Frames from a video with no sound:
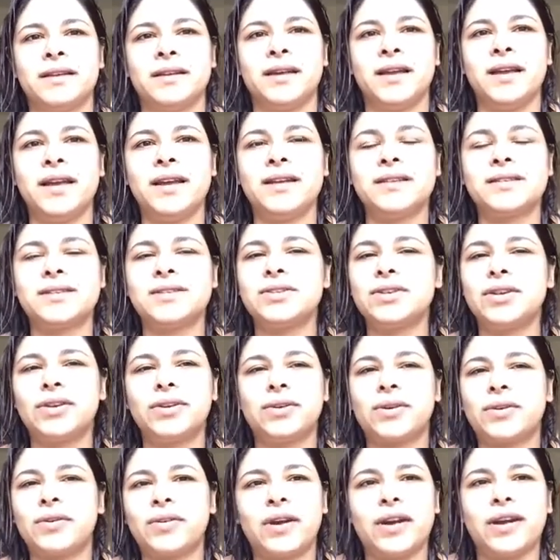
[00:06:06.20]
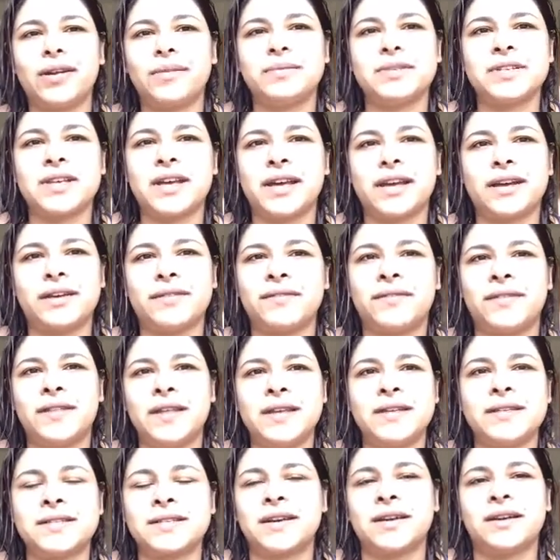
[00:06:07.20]
It's not a crime to have
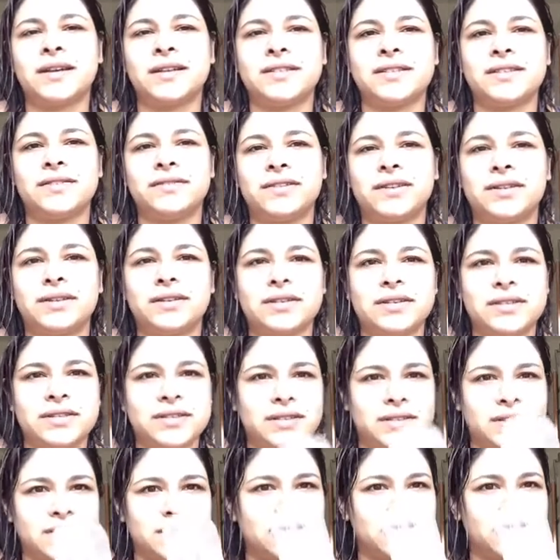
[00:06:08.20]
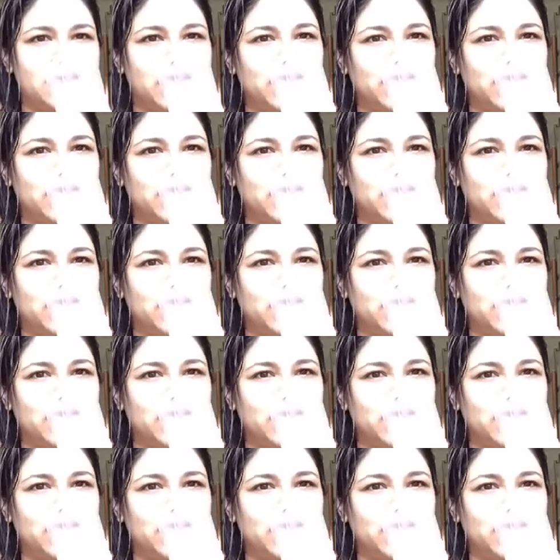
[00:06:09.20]
these kinds of illnesses.